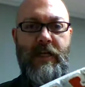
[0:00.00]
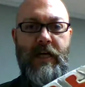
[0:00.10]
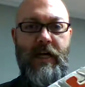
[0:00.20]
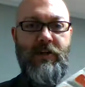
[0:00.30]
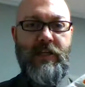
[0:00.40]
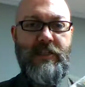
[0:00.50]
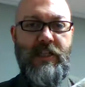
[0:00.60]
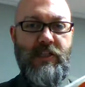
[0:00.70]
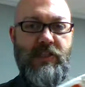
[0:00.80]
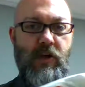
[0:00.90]
Uh, you can see
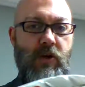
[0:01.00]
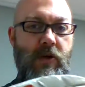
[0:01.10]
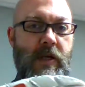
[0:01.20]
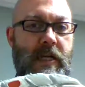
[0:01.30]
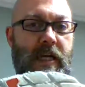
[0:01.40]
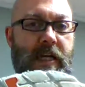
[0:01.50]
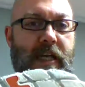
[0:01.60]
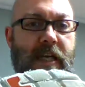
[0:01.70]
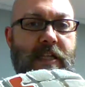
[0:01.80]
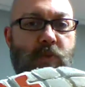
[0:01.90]
the sole.
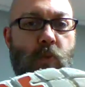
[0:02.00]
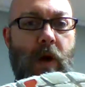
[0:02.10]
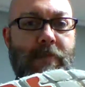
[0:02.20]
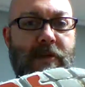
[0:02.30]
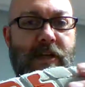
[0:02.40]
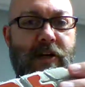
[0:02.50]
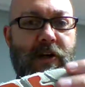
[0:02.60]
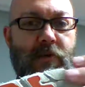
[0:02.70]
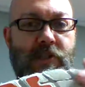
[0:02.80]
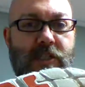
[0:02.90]
Again, this white
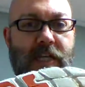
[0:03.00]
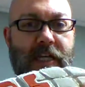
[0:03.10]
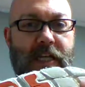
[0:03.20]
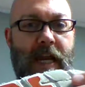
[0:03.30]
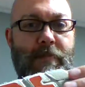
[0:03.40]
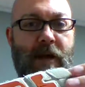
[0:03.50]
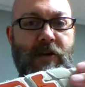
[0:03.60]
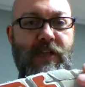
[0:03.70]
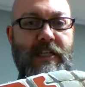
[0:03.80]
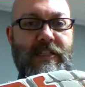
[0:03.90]
material, which is like the
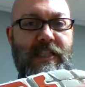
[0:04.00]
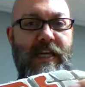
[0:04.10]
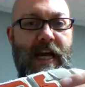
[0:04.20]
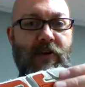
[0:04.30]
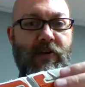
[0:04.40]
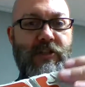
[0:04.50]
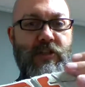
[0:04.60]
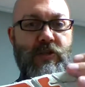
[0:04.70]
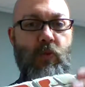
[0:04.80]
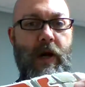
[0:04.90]
A-Bound, you can see how it
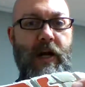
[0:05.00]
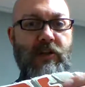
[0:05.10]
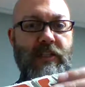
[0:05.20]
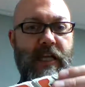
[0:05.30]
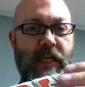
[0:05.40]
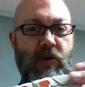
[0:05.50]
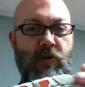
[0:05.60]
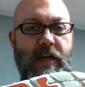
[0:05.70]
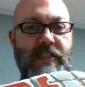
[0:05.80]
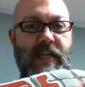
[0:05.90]
just wears like
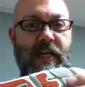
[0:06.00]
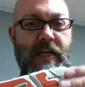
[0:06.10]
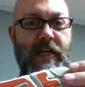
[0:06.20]
crazy.